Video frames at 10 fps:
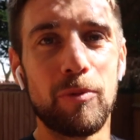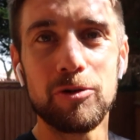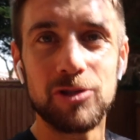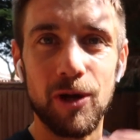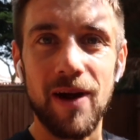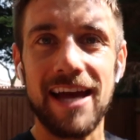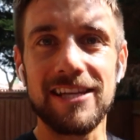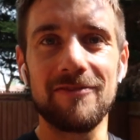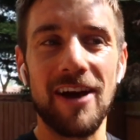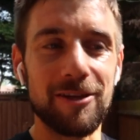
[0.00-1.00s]
but also
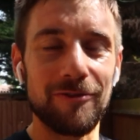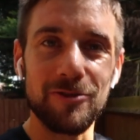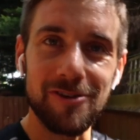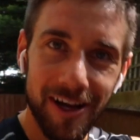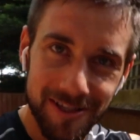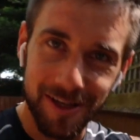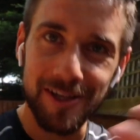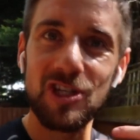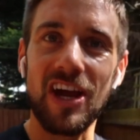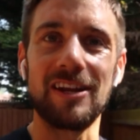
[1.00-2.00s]
added value for you guys
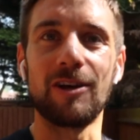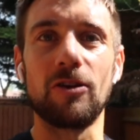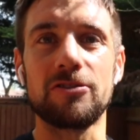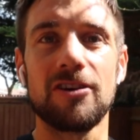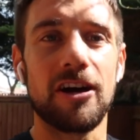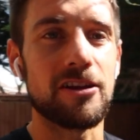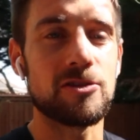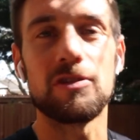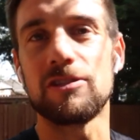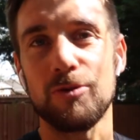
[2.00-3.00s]
to train alongside
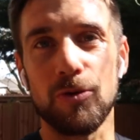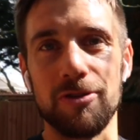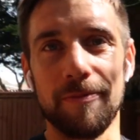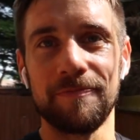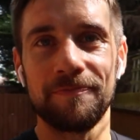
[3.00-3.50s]
us, which is awesome.